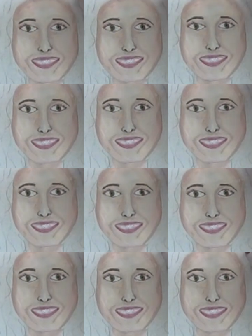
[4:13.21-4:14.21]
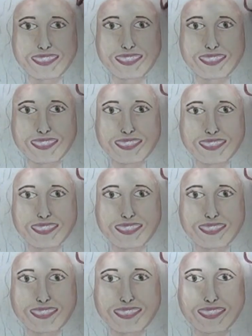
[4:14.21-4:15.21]
And now for your
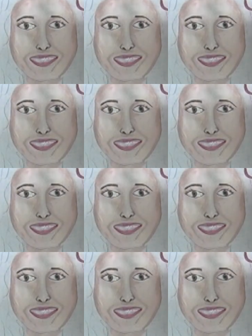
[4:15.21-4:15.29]
hair.